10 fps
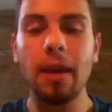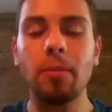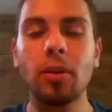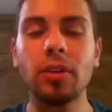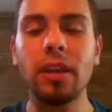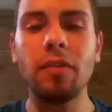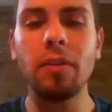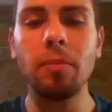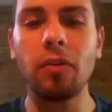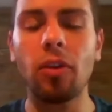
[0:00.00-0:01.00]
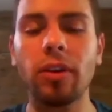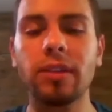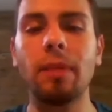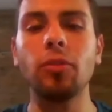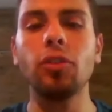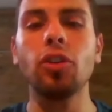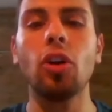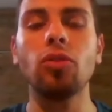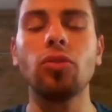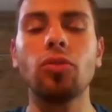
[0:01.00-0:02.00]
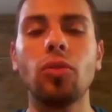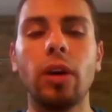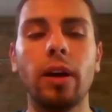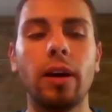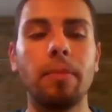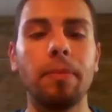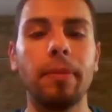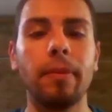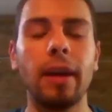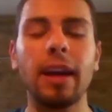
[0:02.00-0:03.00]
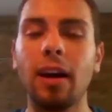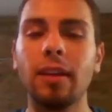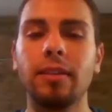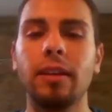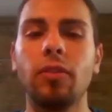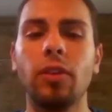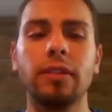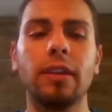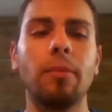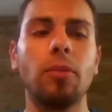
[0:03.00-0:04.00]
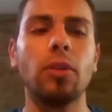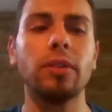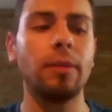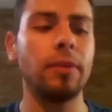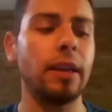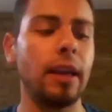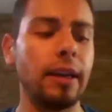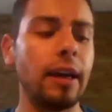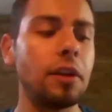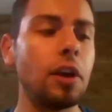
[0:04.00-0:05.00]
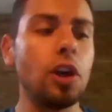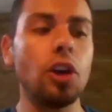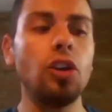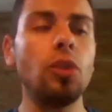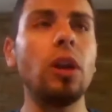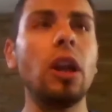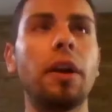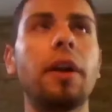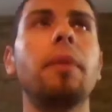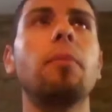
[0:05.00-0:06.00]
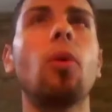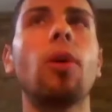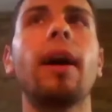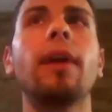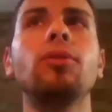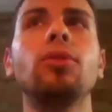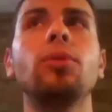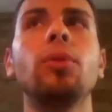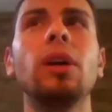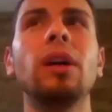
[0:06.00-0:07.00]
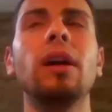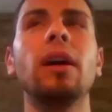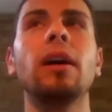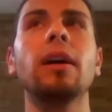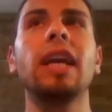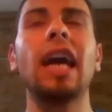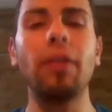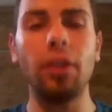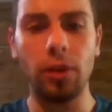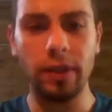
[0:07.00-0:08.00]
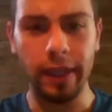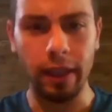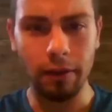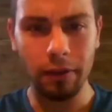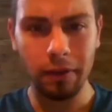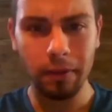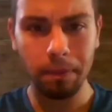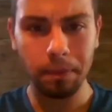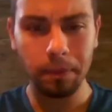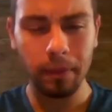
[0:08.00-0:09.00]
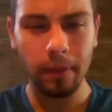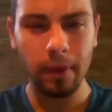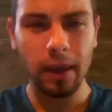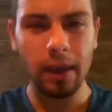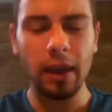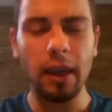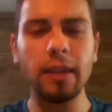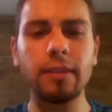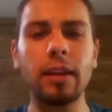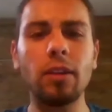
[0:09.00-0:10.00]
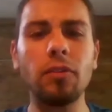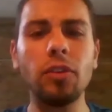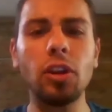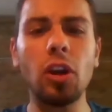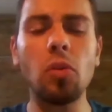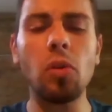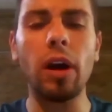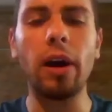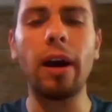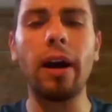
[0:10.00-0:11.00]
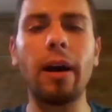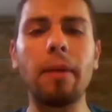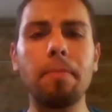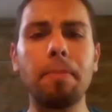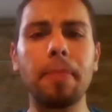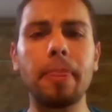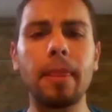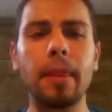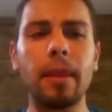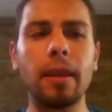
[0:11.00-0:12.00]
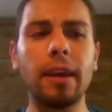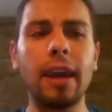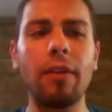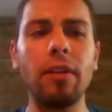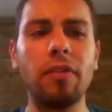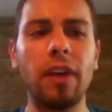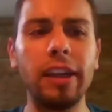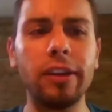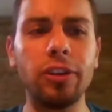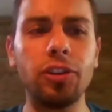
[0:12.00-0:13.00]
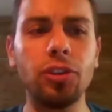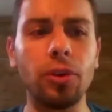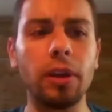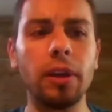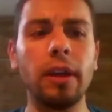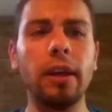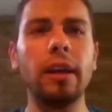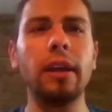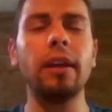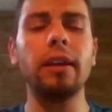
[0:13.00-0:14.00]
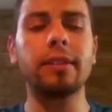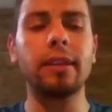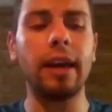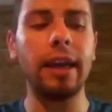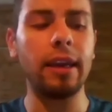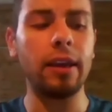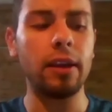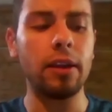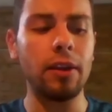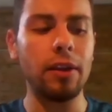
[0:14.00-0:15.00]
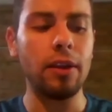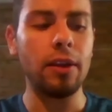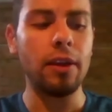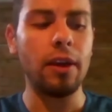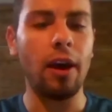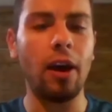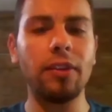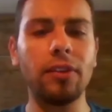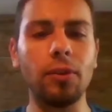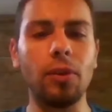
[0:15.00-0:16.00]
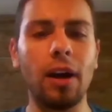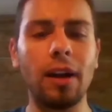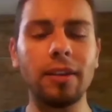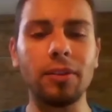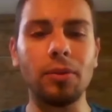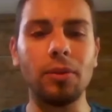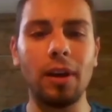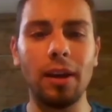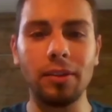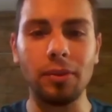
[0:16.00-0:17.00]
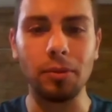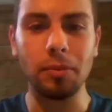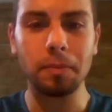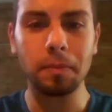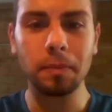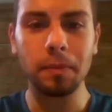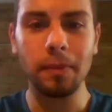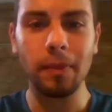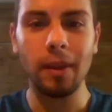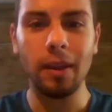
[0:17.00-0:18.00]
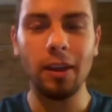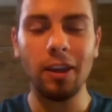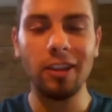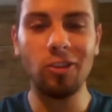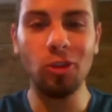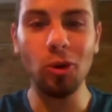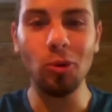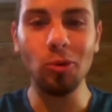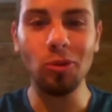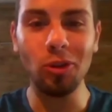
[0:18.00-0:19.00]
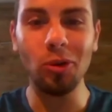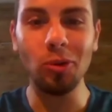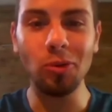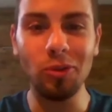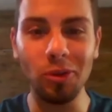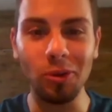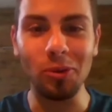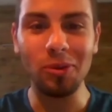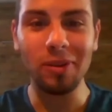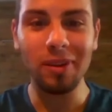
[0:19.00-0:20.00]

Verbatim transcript: Because even before, example, you go to um, a casting, for example, or something like that, you will learn more how to carry yourself. Instead of, you know, um, Gary Vaynerchuk, he is like, hustle, hustle, hustle. Do, do, do.